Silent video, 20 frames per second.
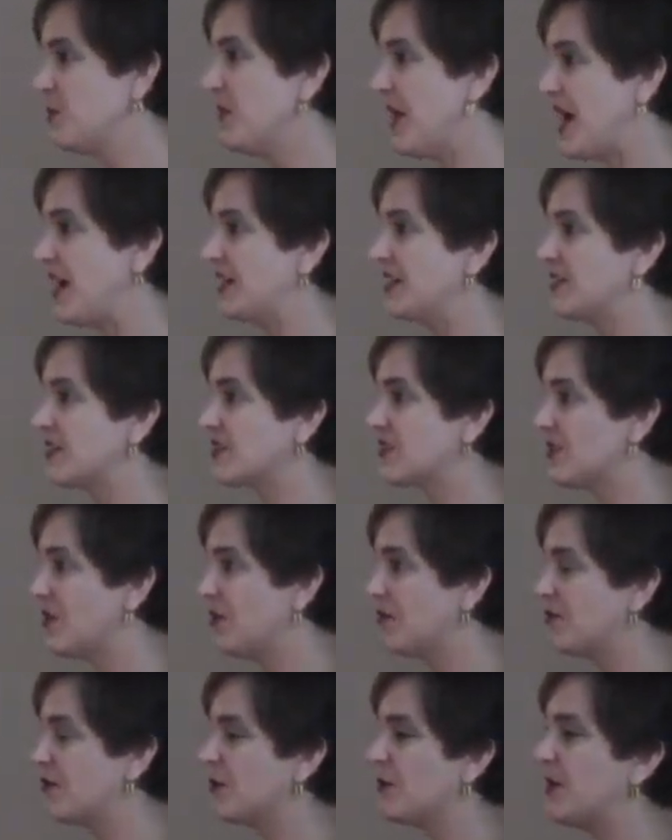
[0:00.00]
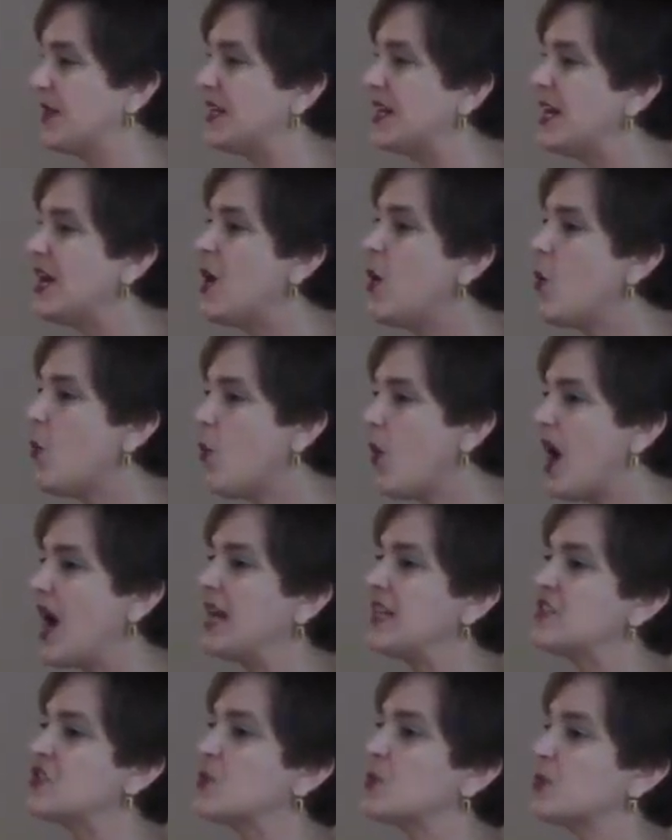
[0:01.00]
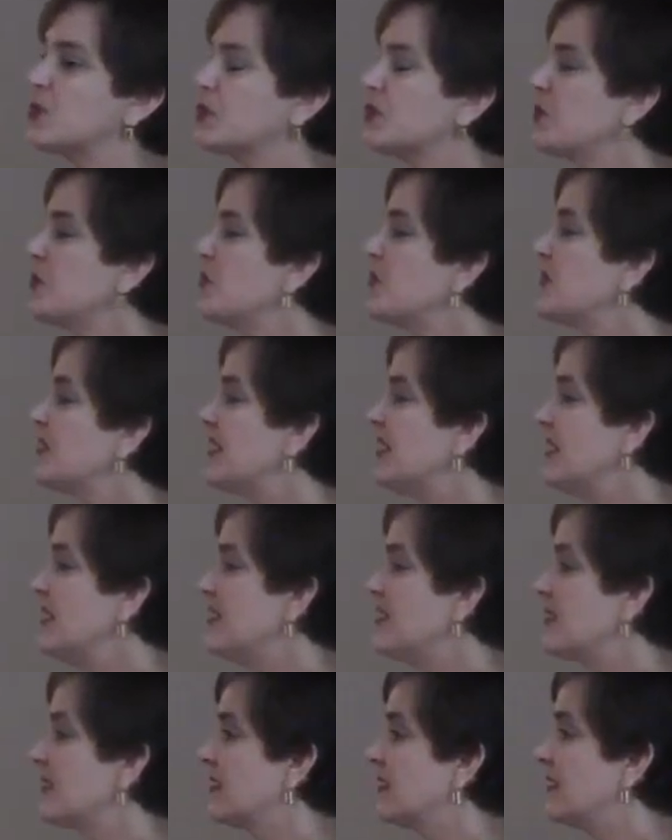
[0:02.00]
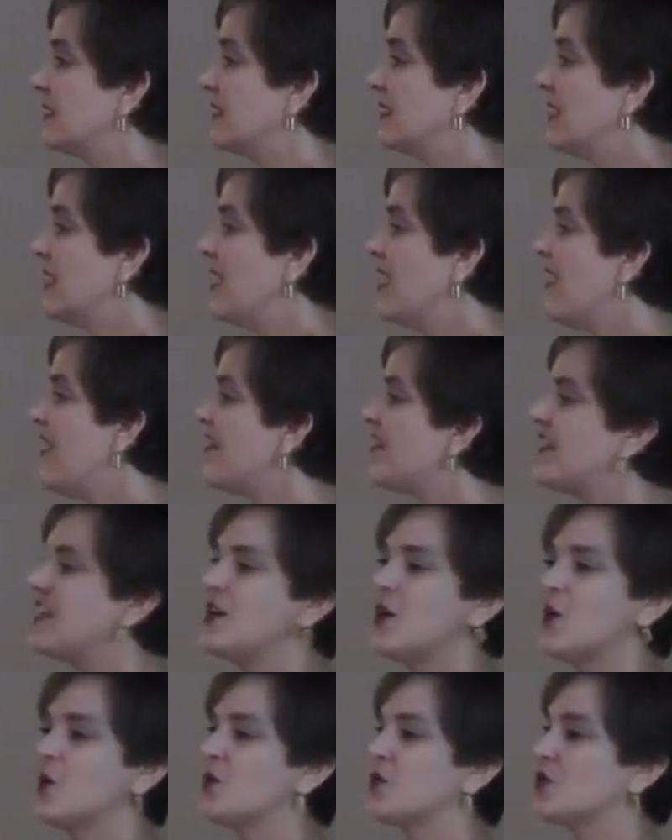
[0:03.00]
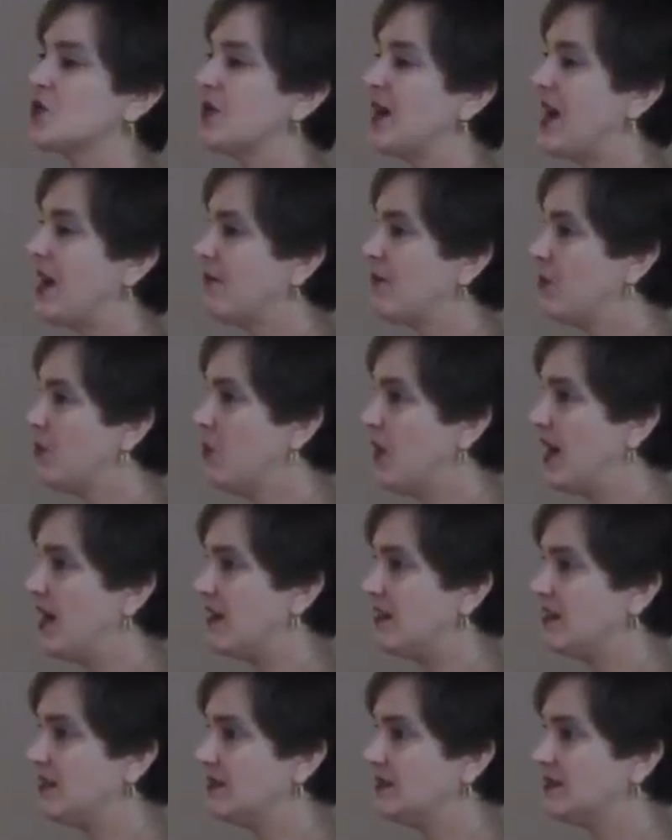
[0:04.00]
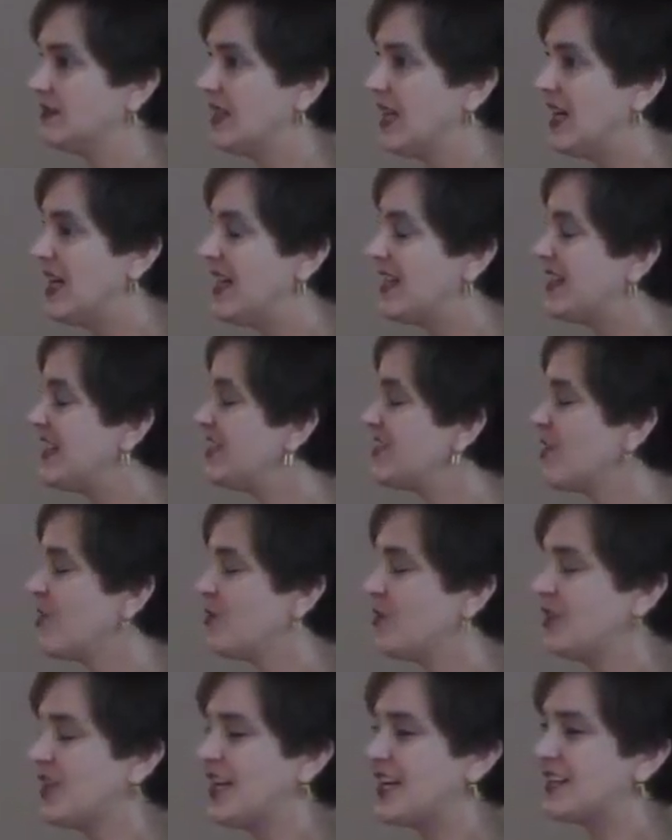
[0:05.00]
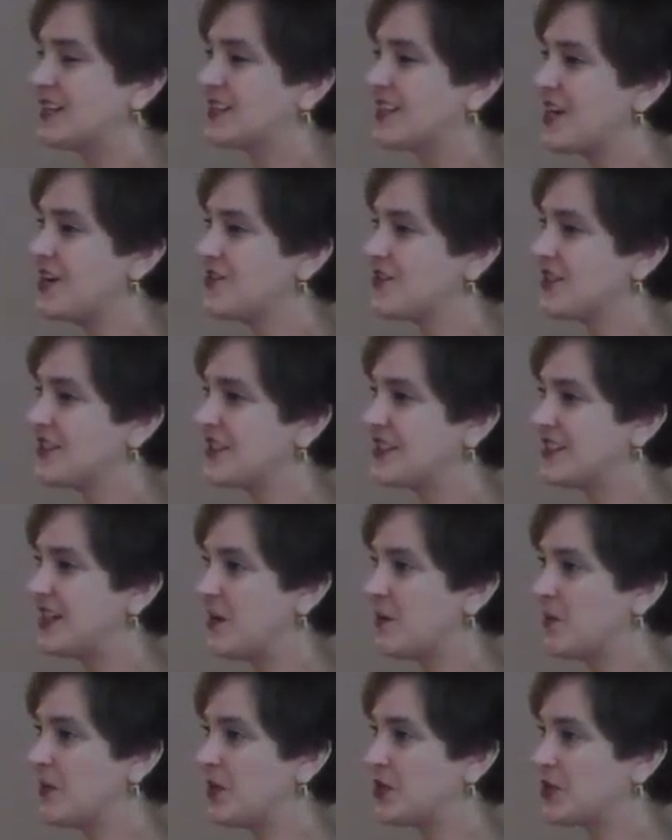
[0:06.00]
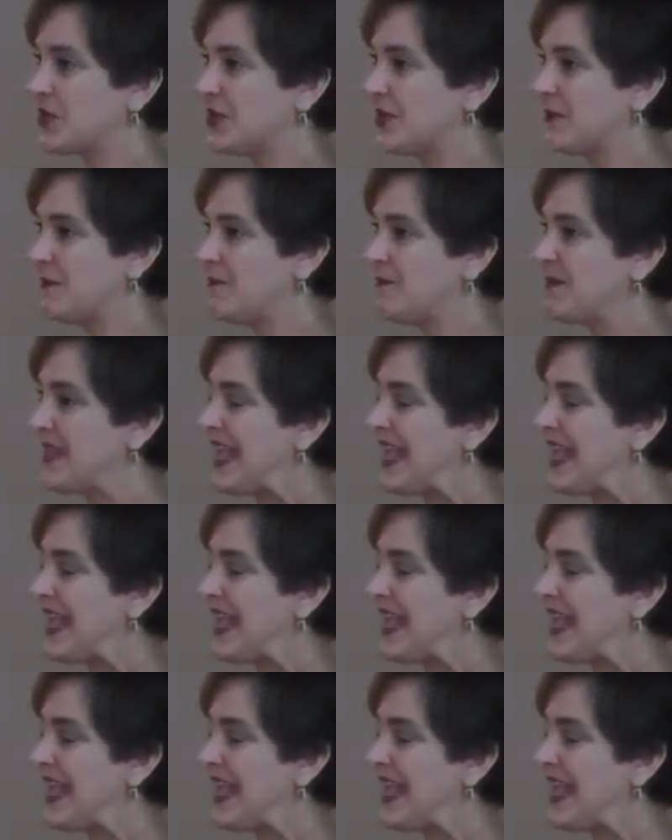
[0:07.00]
adding the sulfur. But wines bruise easily, they don't travel well, they don't like changes in temperature.